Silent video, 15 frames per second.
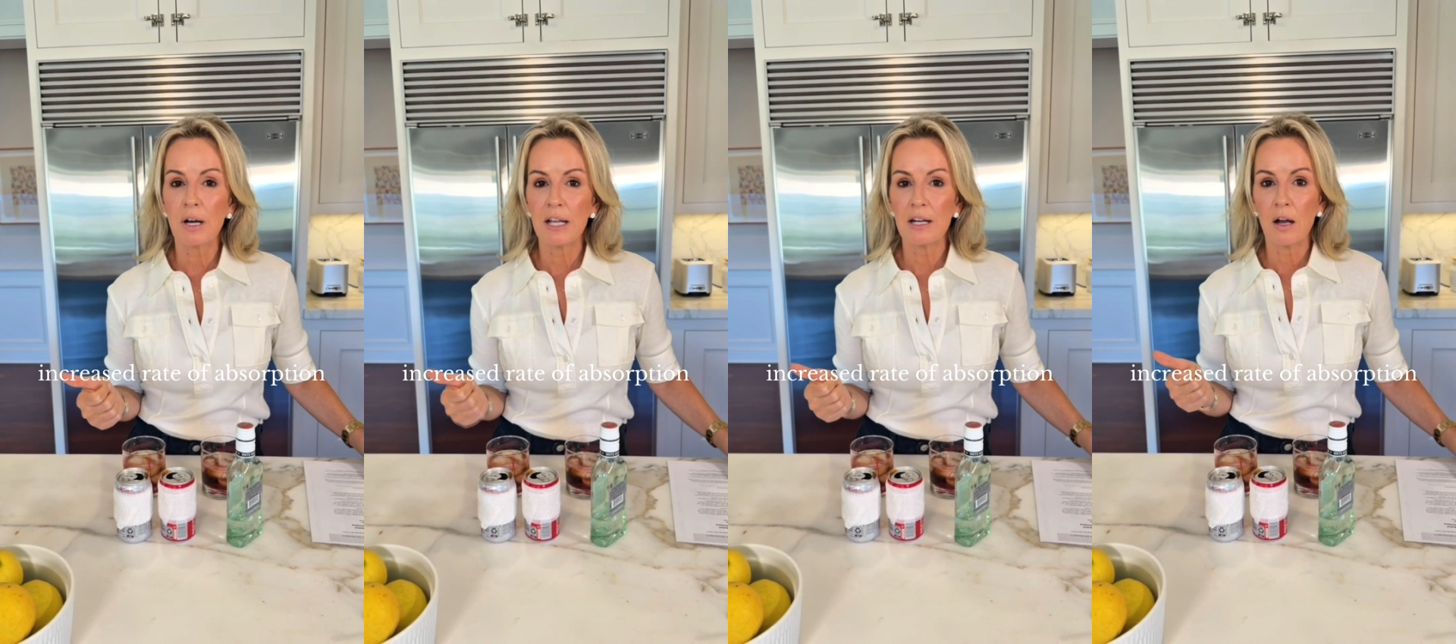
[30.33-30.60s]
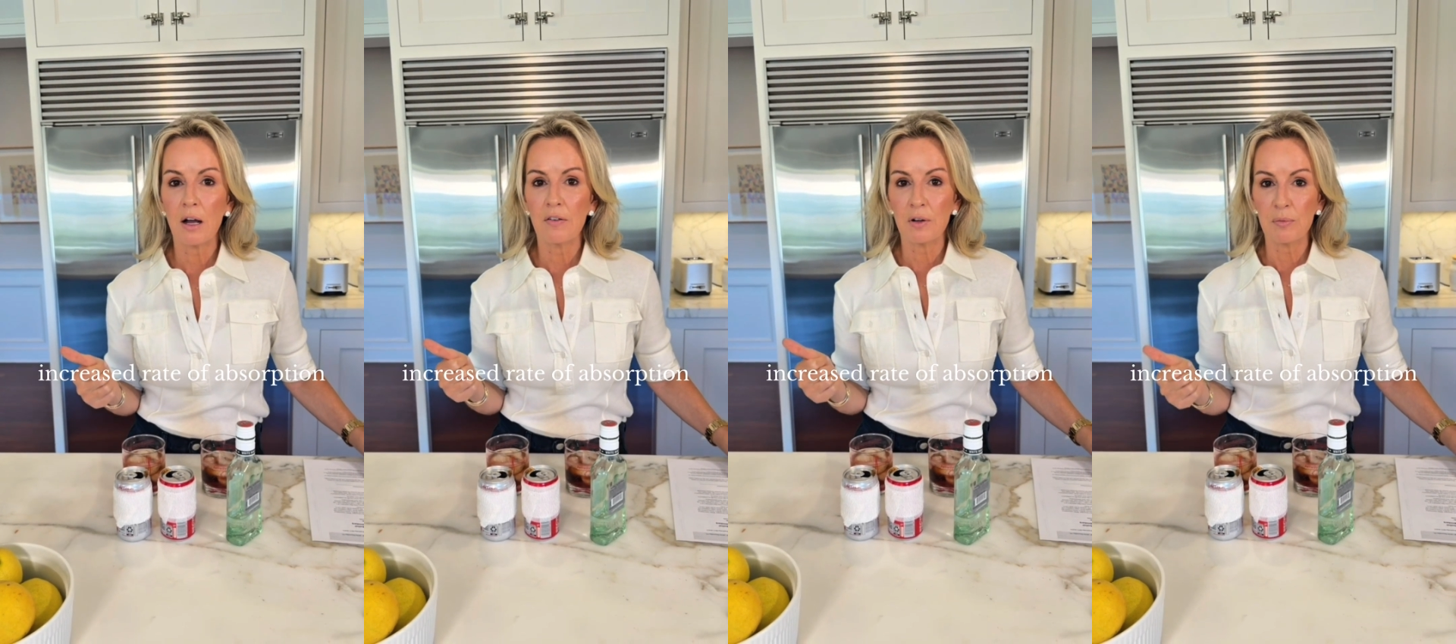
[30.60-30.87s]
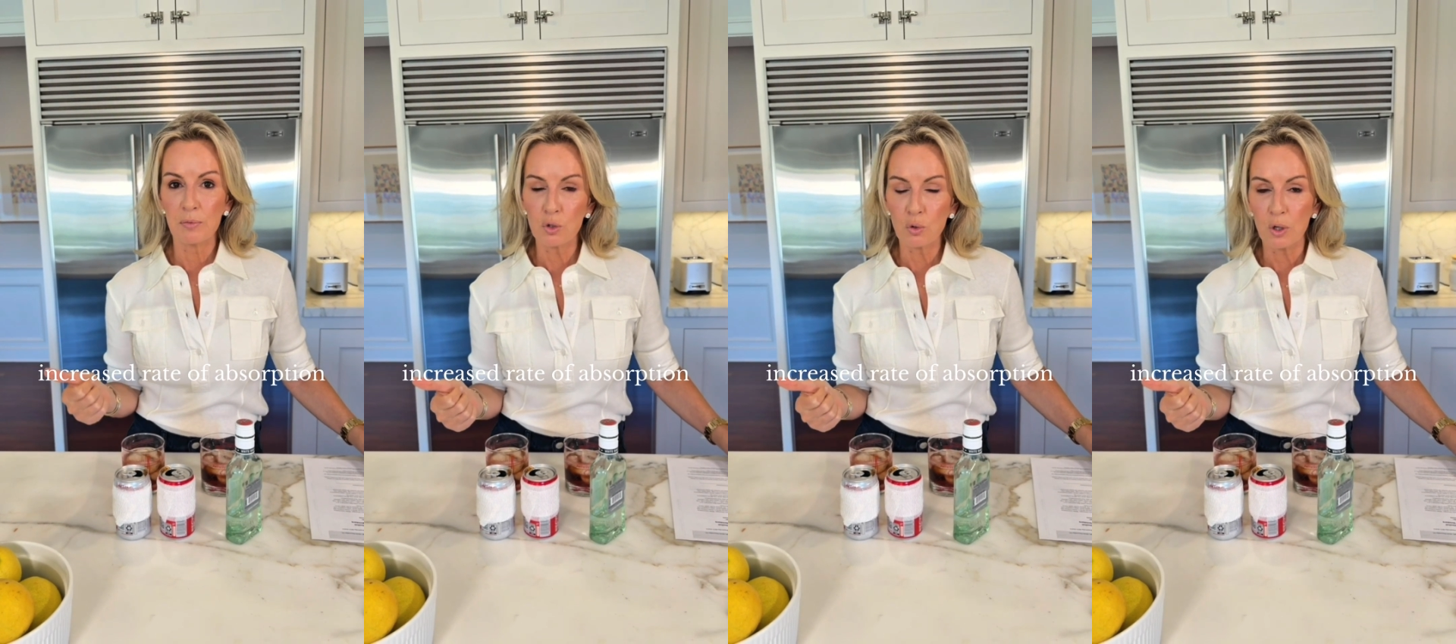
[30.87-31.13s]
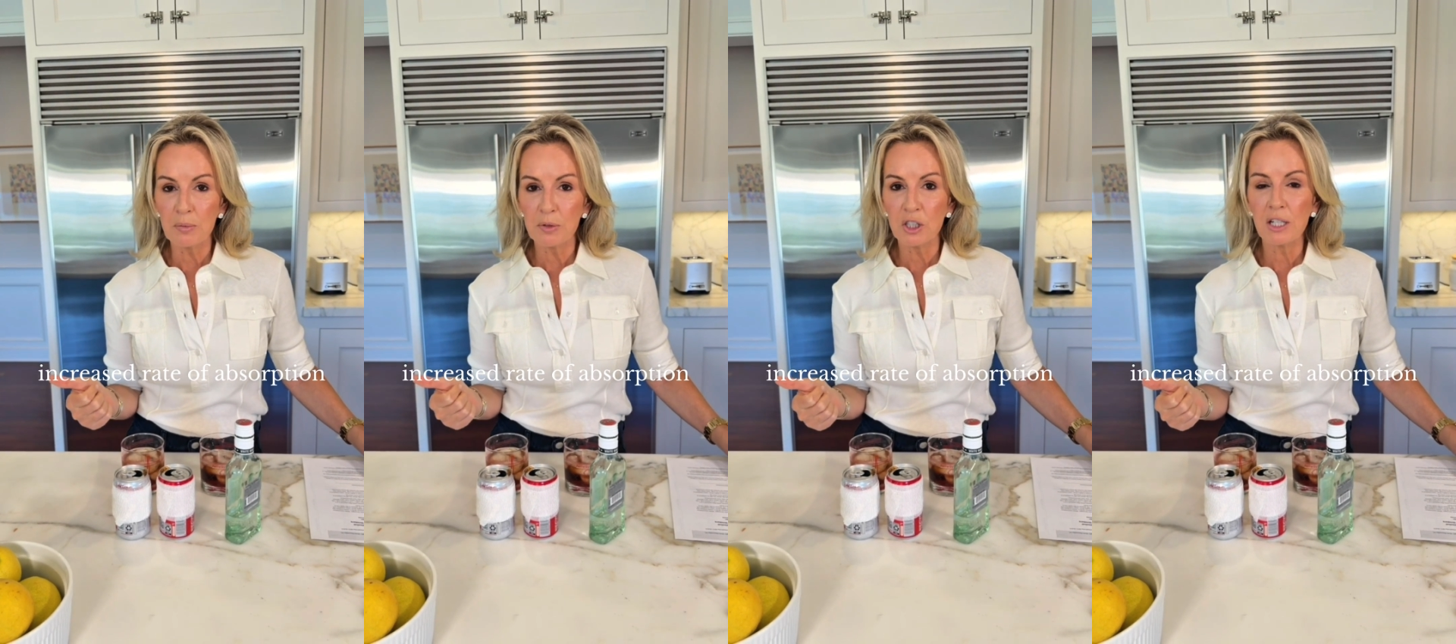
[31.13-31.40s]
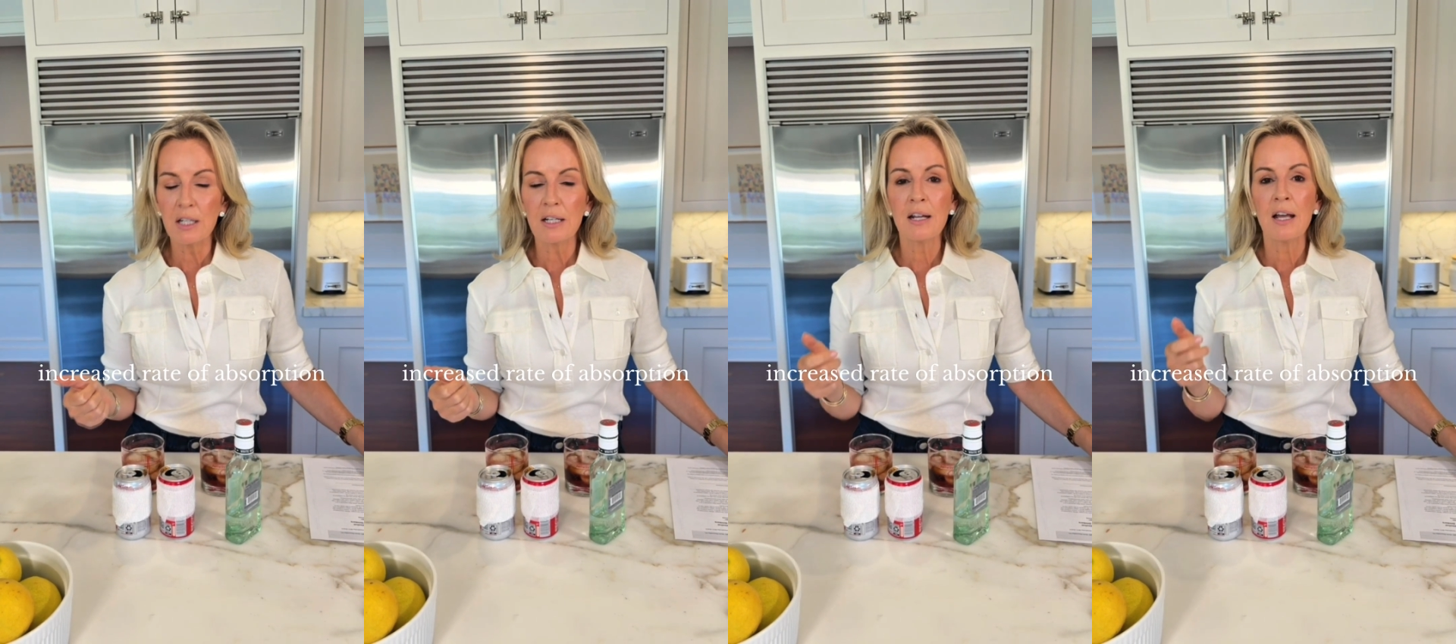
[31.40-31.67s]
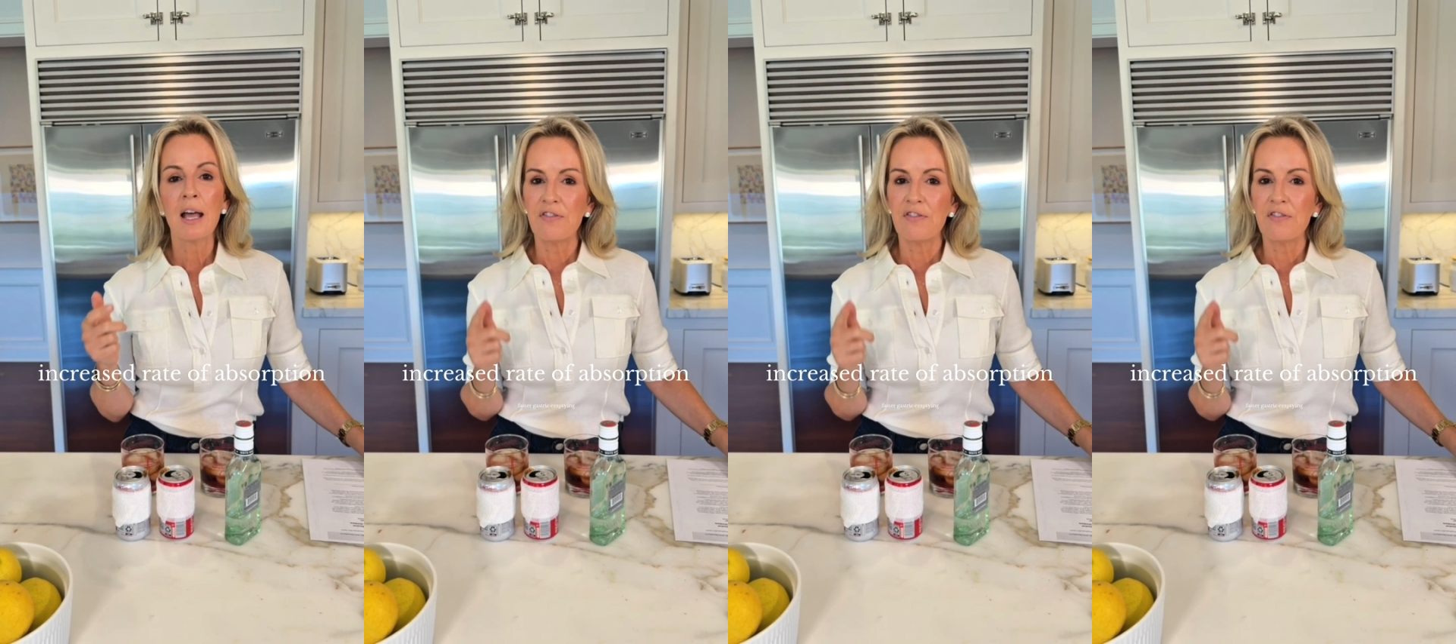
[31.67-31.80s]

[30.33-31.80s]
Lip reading: rate of absorption,